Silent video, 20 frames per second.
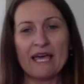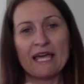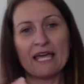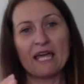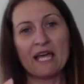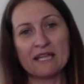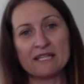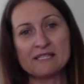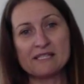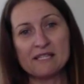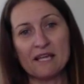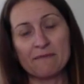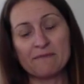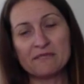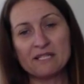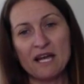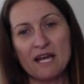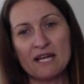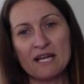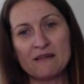can
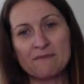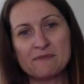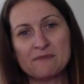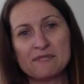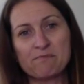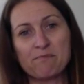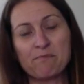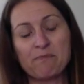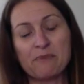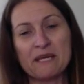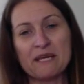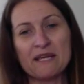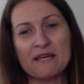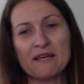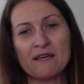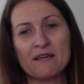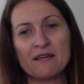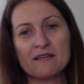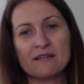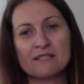sometimes
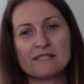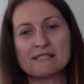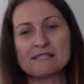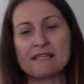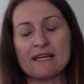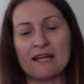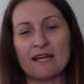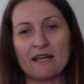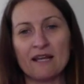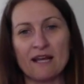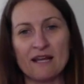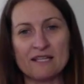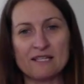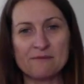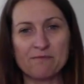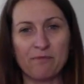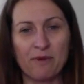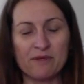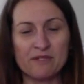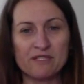be seen as
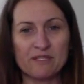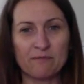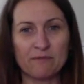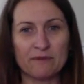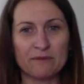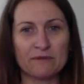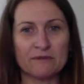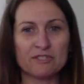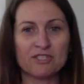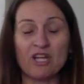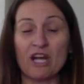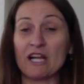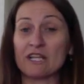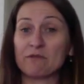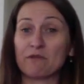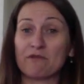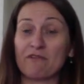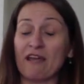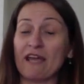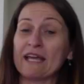possible child
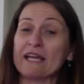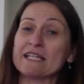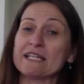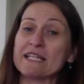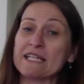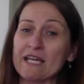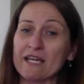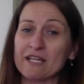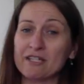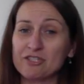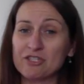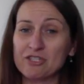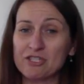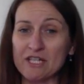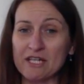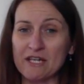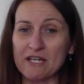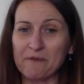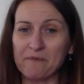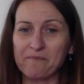with
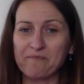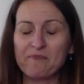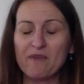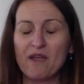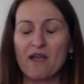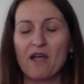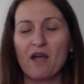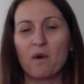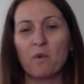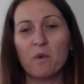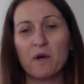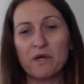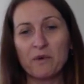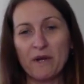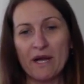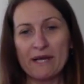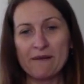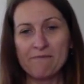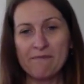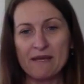ADHD. What do
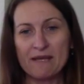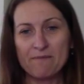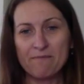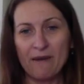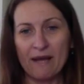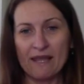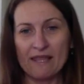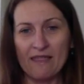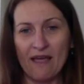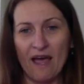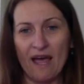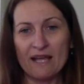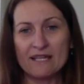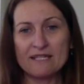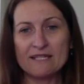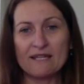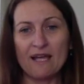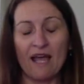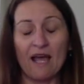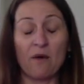I mean by
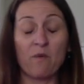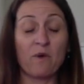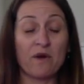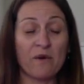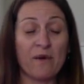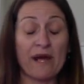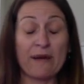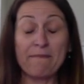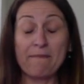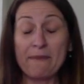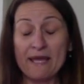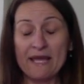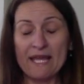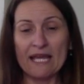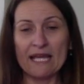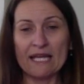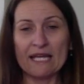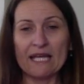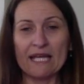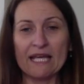that? What do I
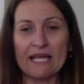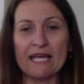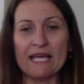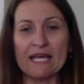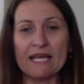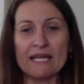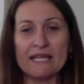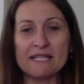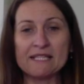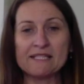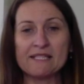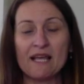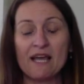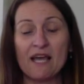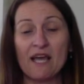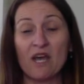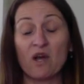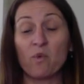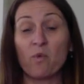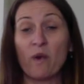mean is
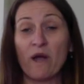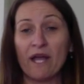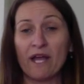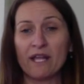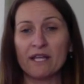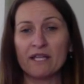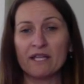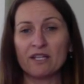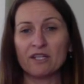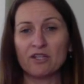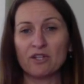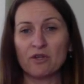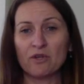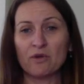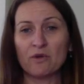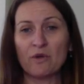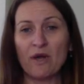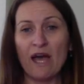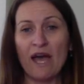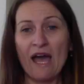when
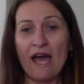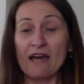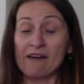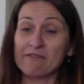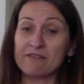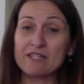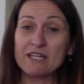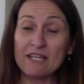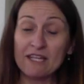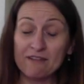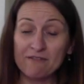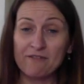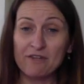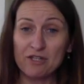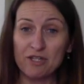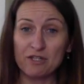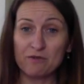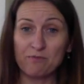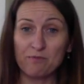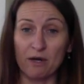you have near
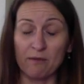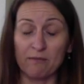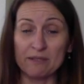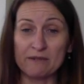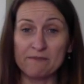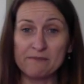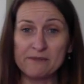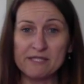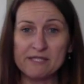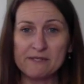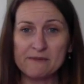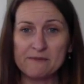vision problems